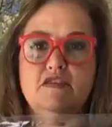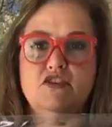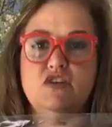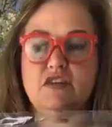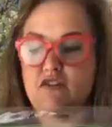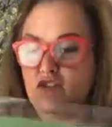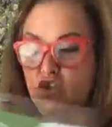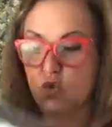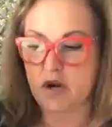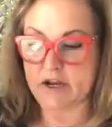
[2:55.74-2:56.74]
Seashell tells a
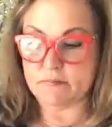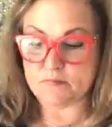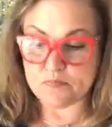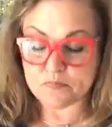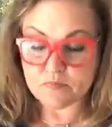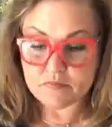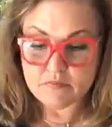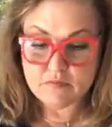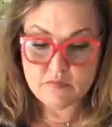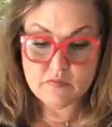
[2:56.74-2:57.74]
story.
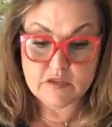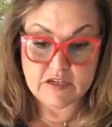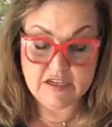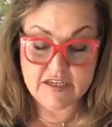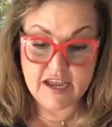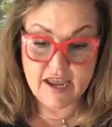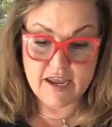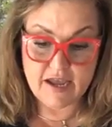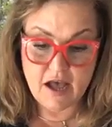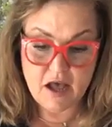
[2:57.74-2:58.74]

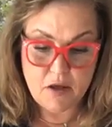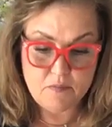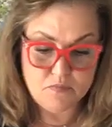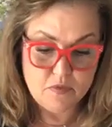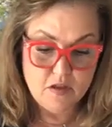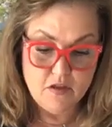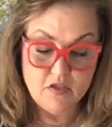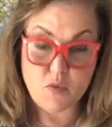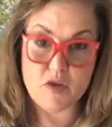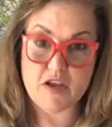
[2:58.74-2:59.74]
Today,
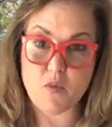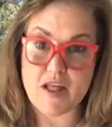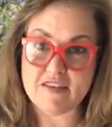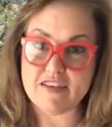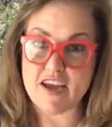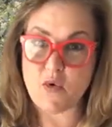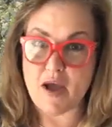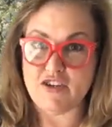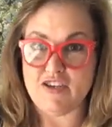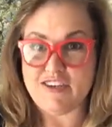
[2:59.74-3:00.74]
the Win It Wednesday
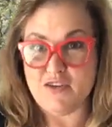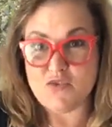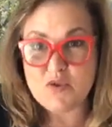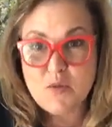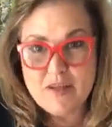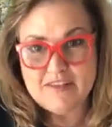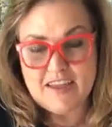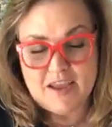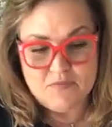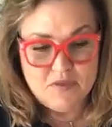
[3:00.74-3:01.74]
question. You know, it's Win It
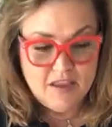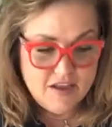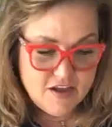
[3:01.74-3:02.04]
Wednesday.